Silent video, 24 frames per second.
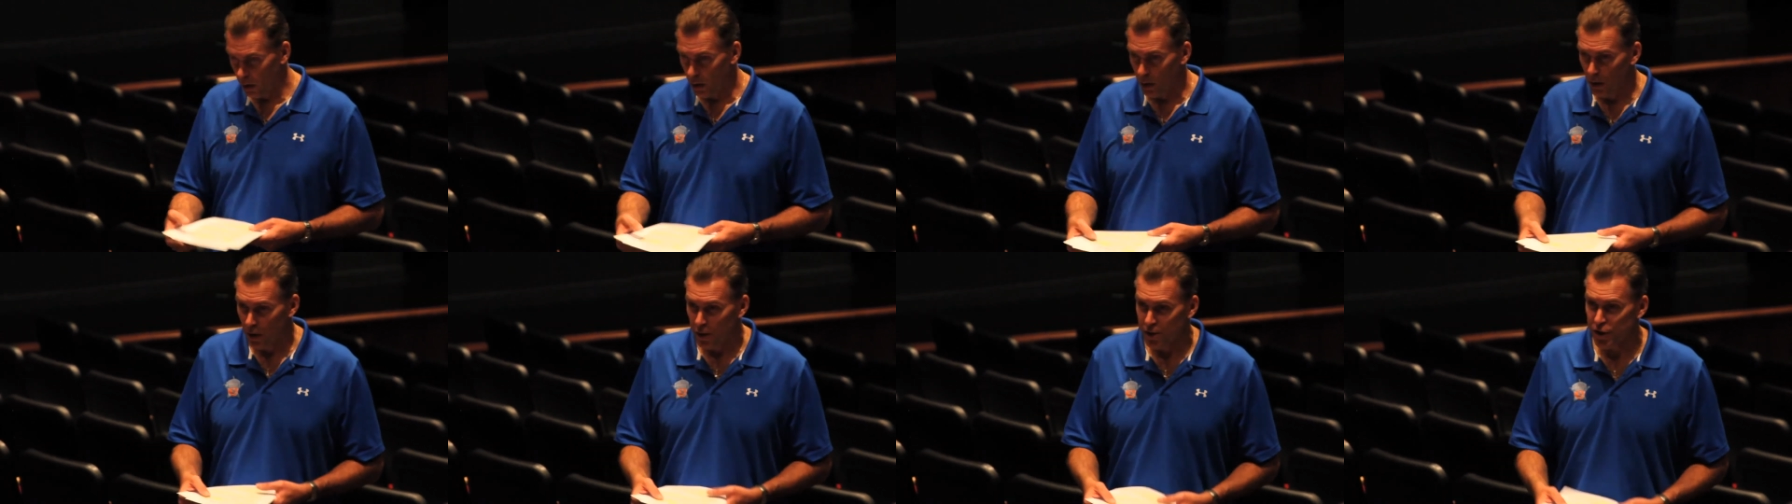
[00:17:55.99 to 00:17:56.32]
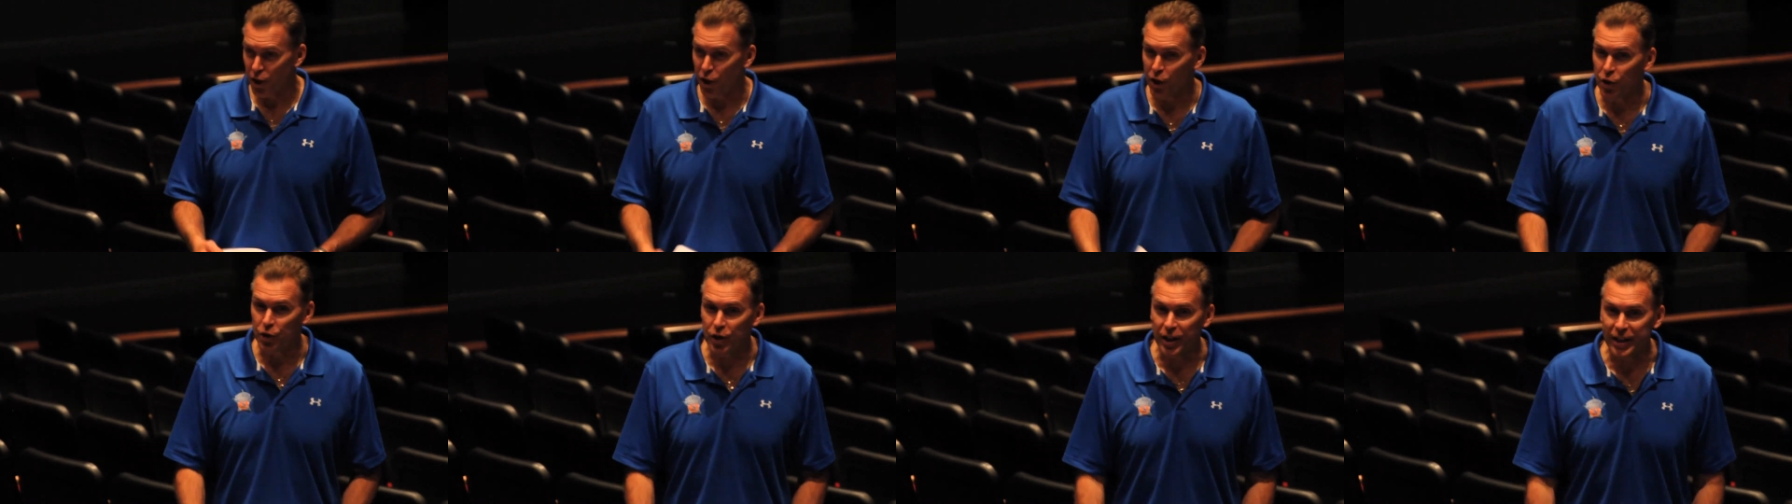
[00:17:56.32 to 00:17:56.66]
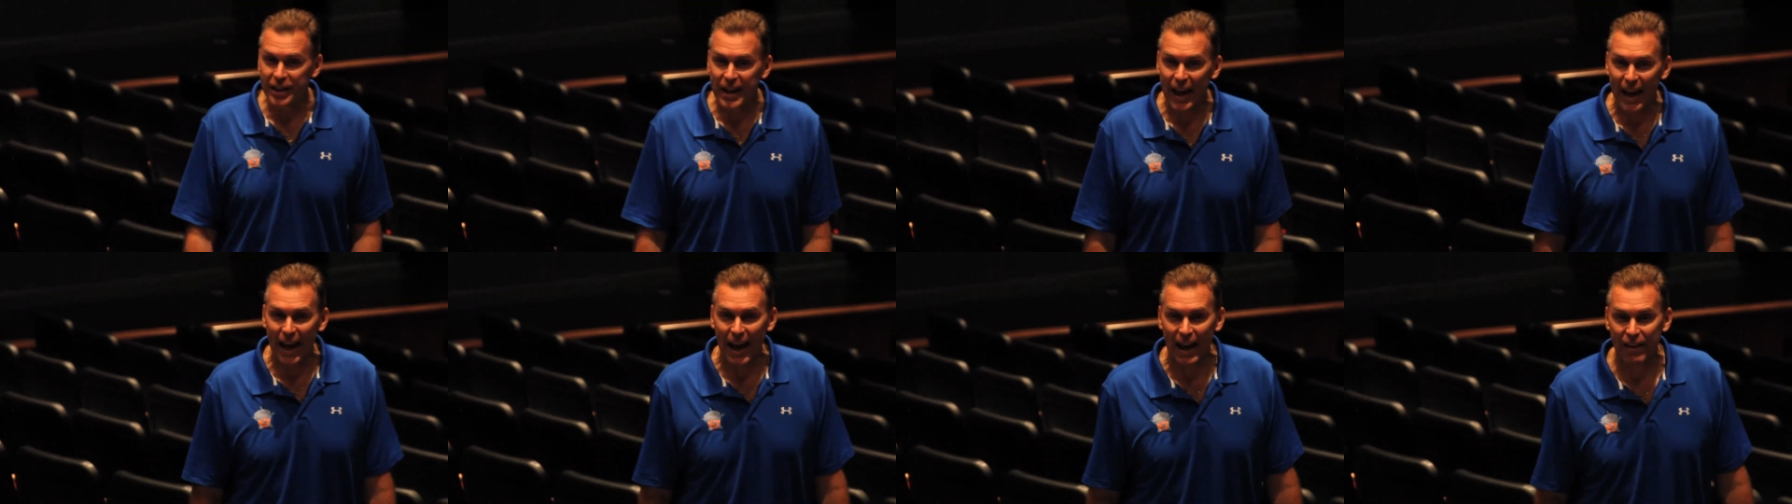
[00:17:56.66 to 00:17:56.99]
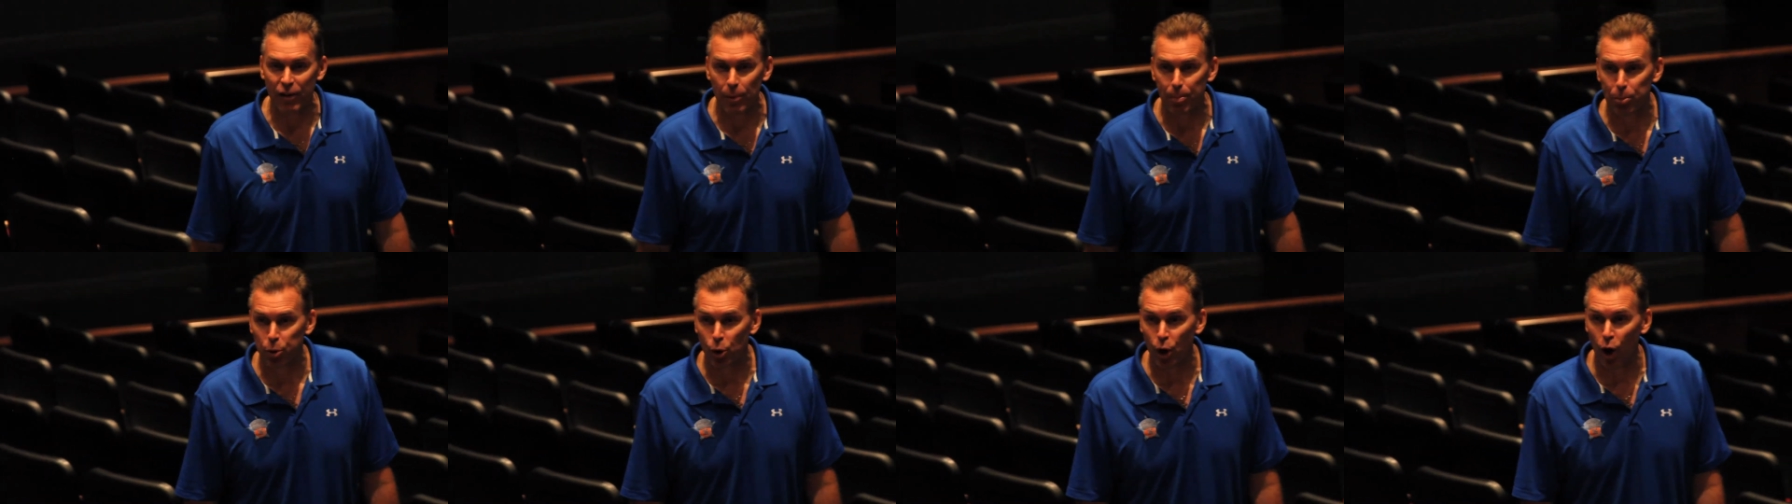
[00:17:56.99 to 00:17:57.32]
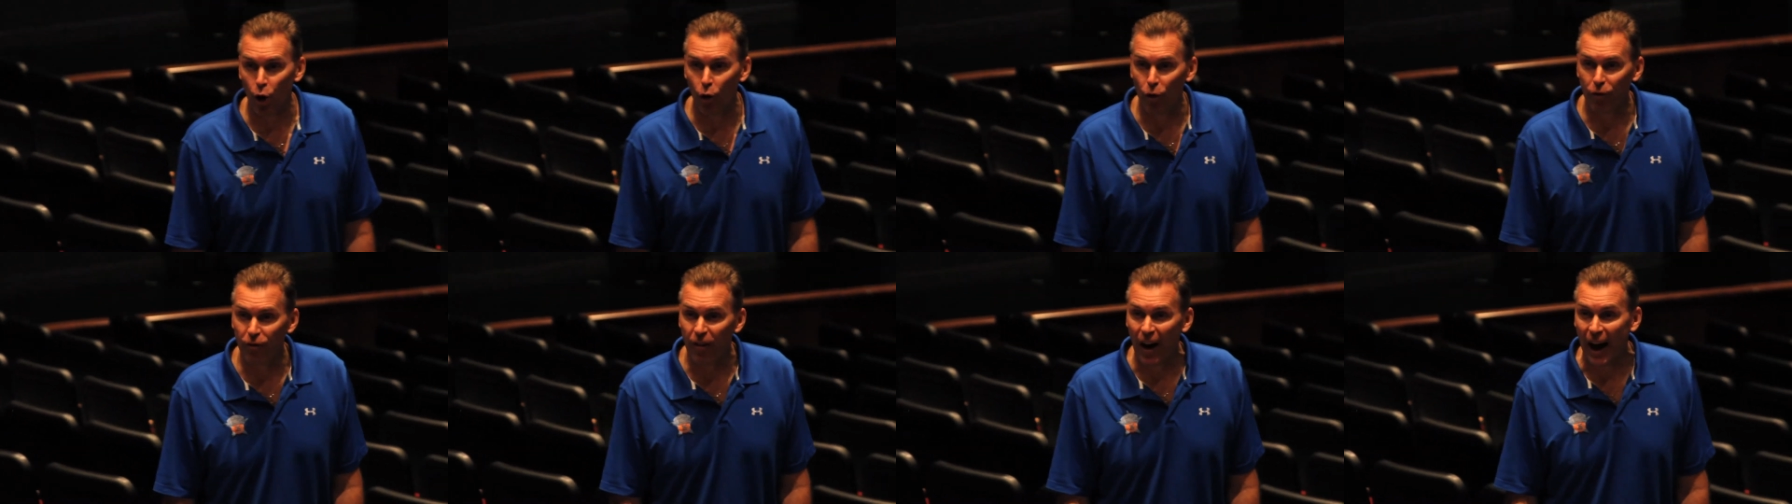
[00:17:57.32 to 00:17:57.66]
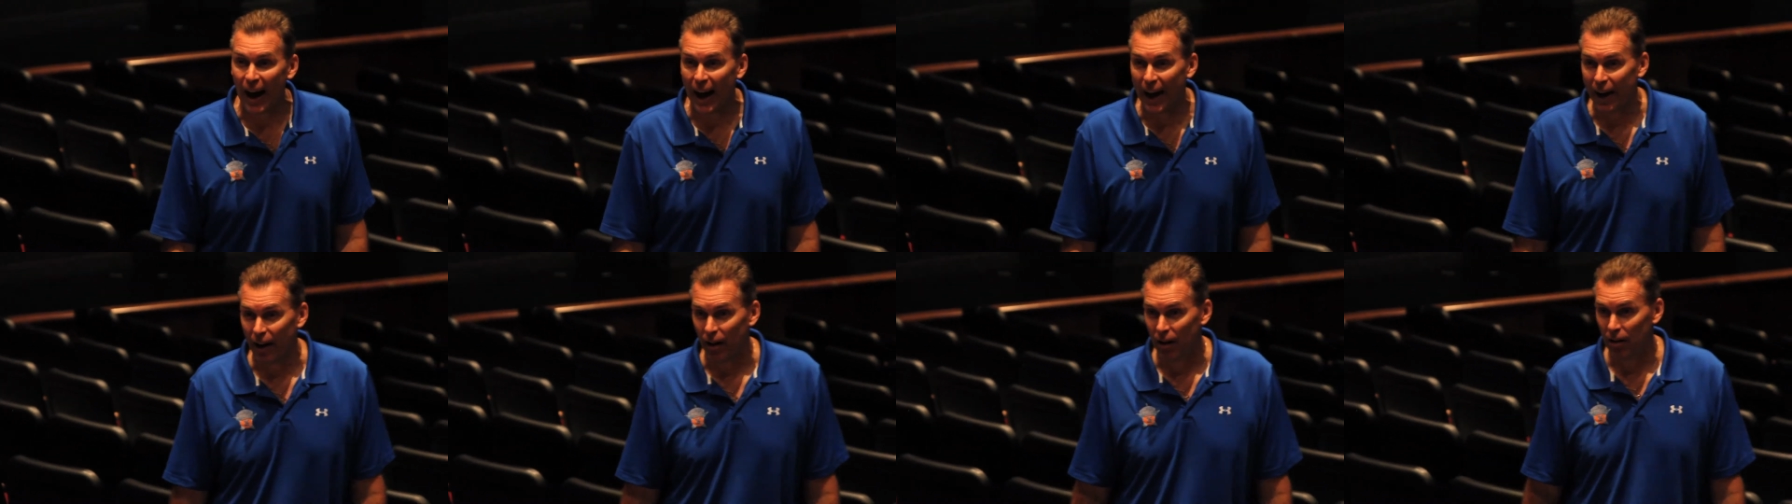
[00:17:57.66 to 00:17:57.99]
So you need to have a
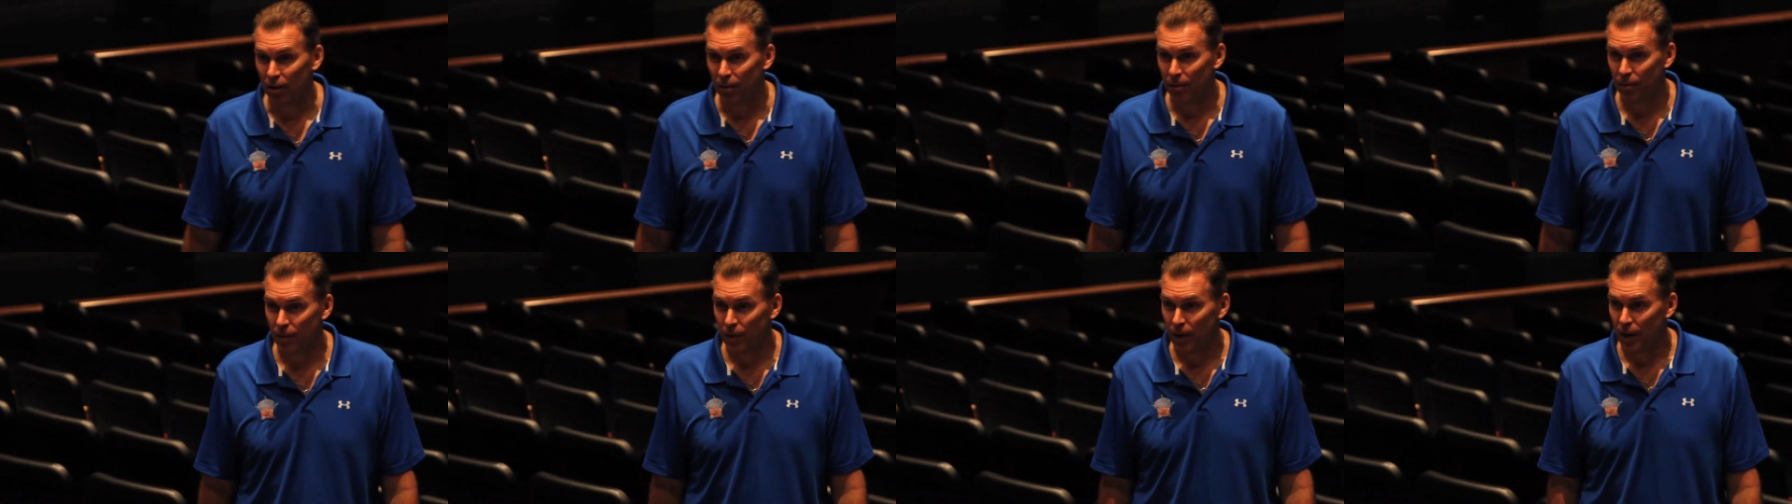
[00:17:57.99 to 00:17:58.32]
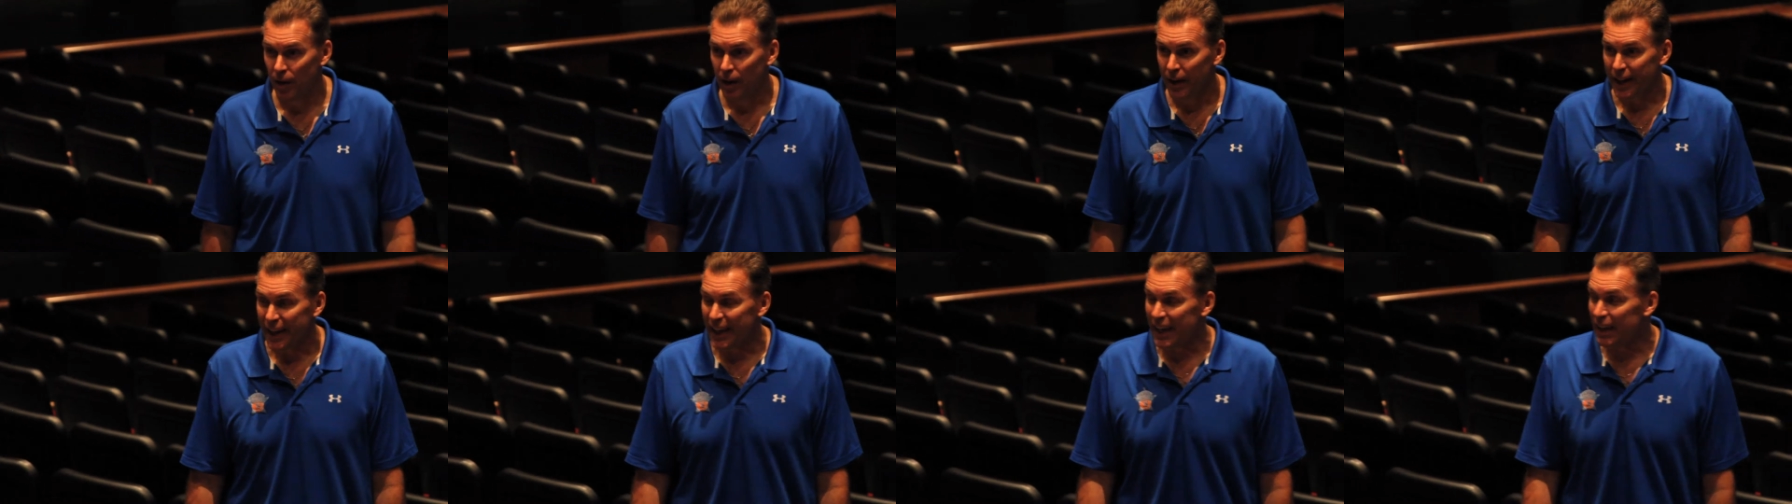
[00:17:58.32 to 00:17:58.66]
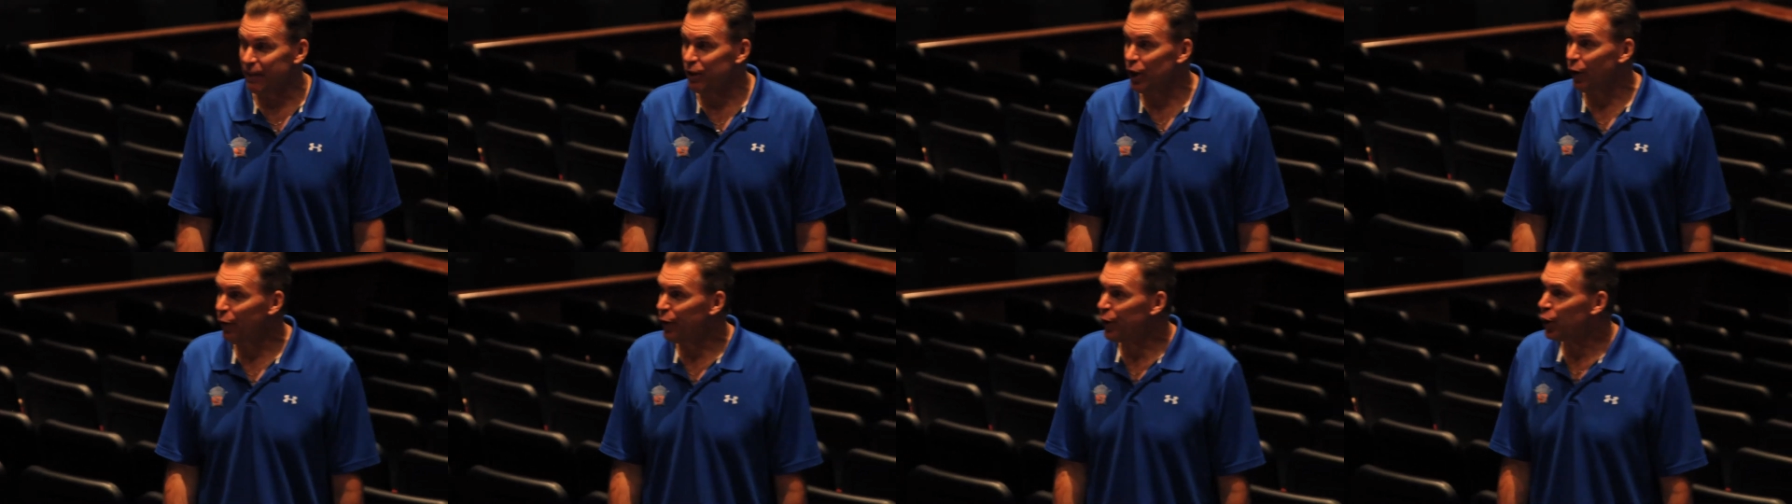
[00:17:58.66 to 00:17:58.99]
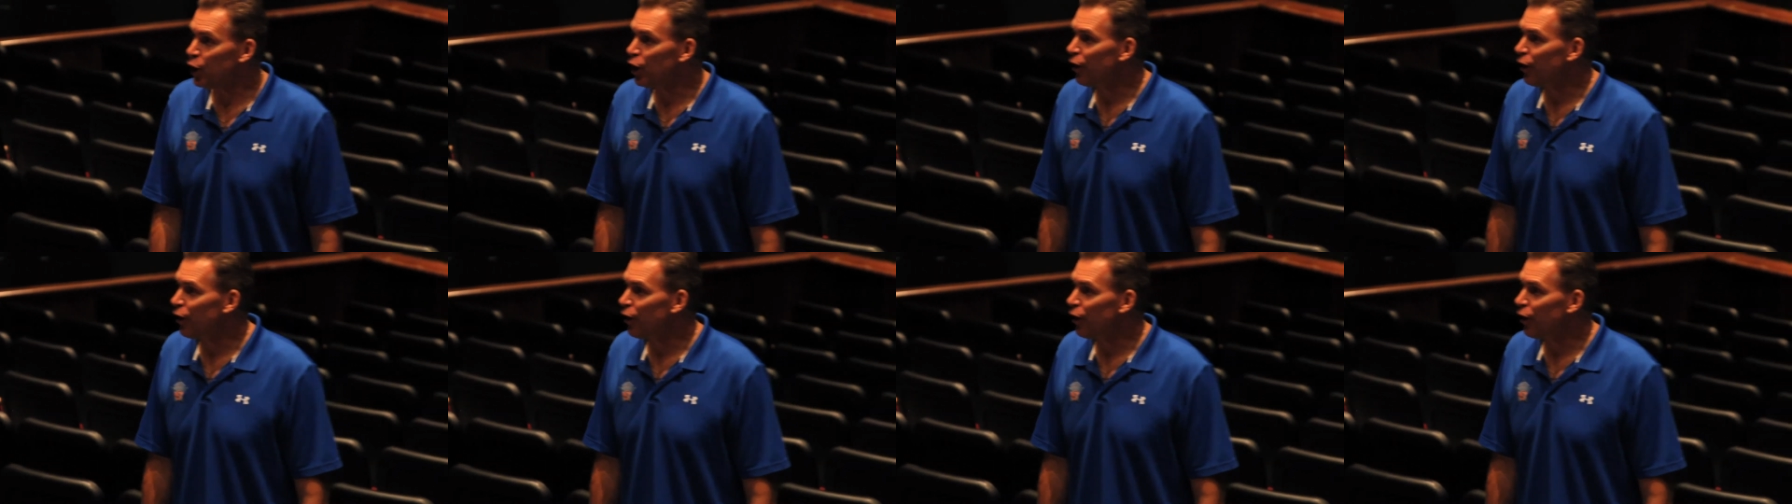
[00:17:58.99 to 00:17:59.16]
profile. Even if you're